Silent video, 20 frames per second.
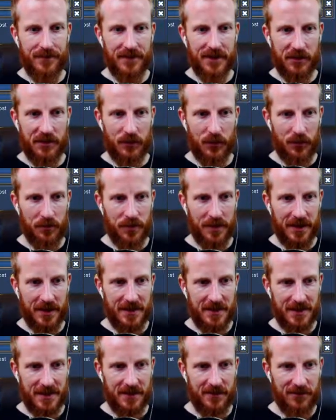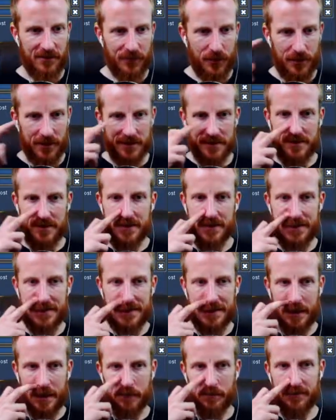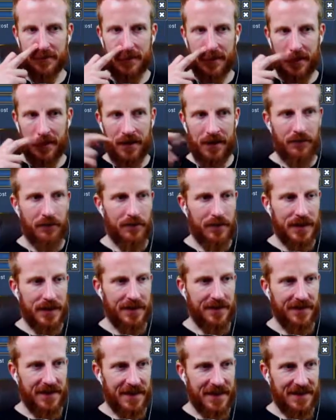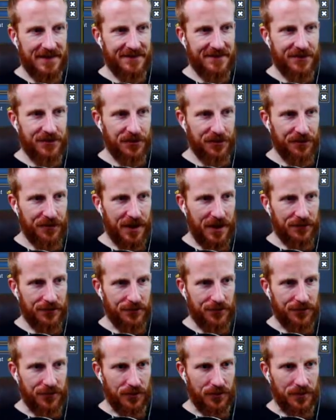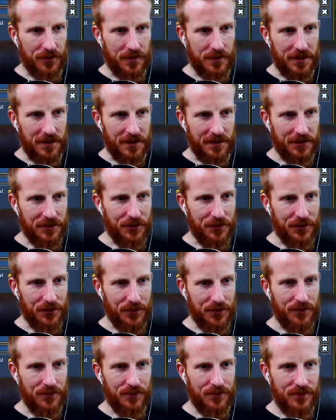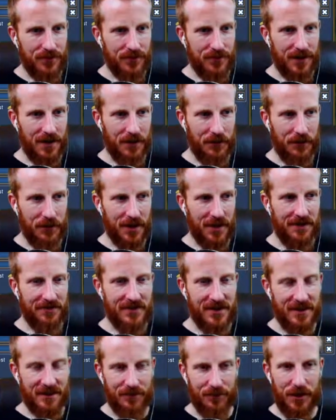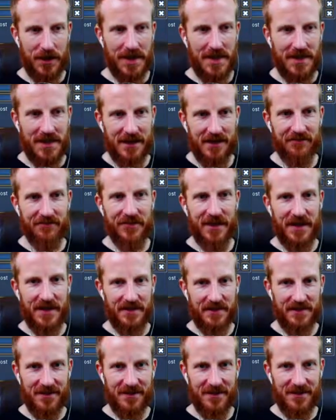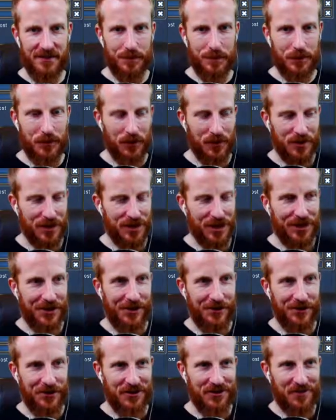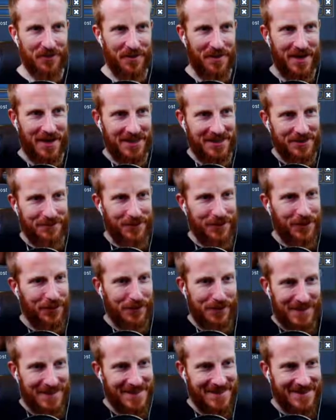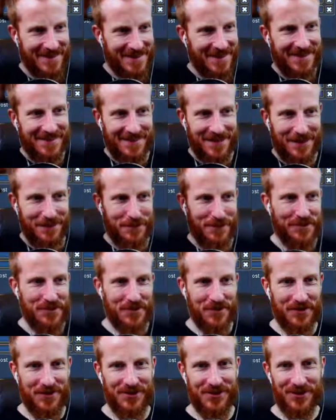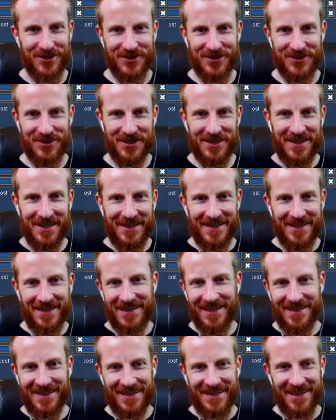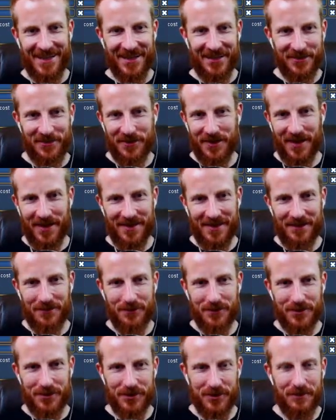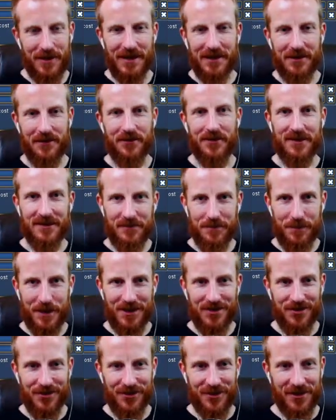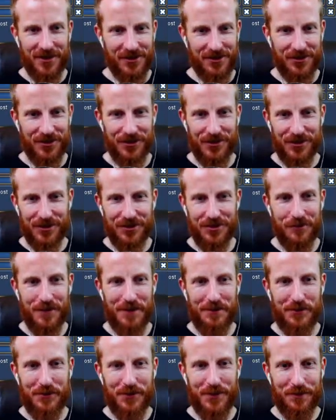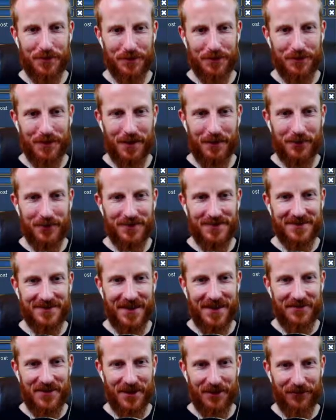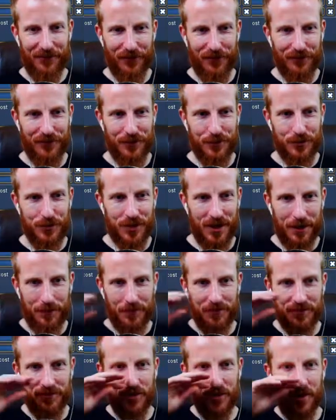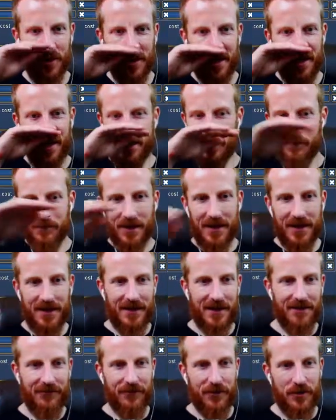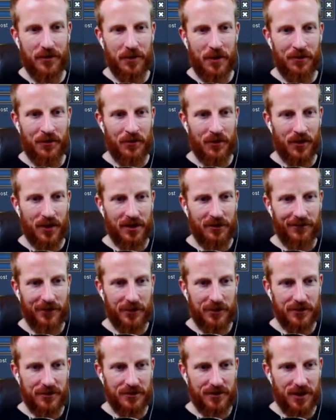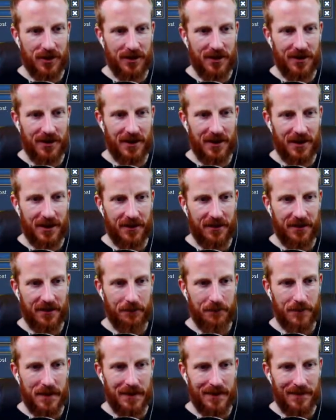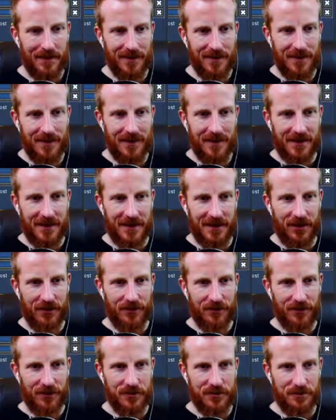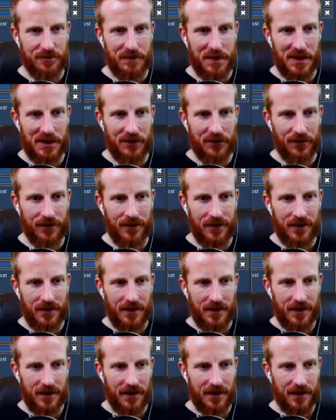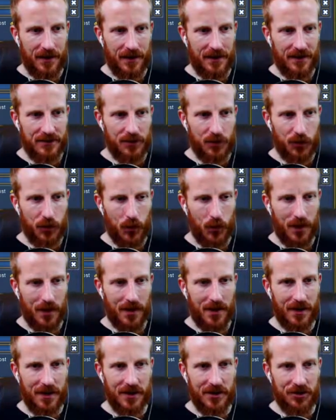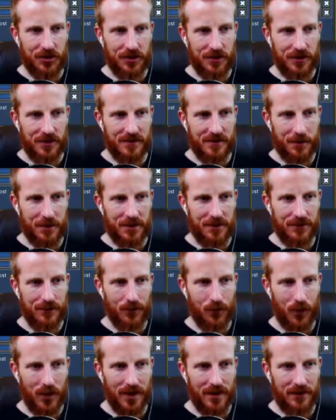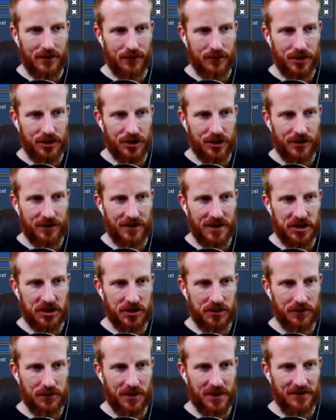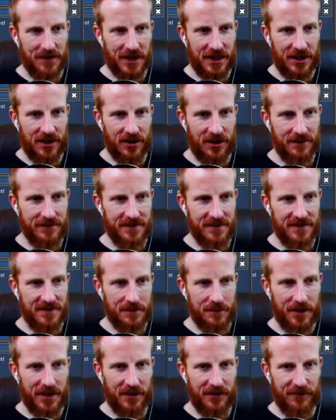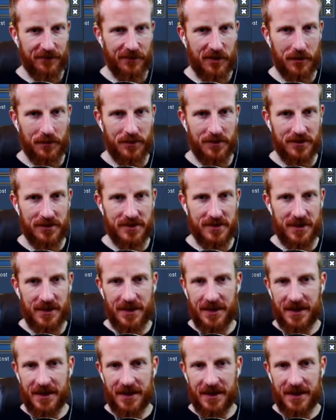They won't plant in the forest, it seems. But the next tier of houses are really cool. We're going to have to give bread and faith to these people, which I don't know if we'll manage both in today's episode. The church, I think we should make a really special looking church. So maybe we save that for a future episode. But for the moment, we're going to focus on the mill, getting our first miller to work and turning some of this wheat, which eventually will have to get harvested by our farmers,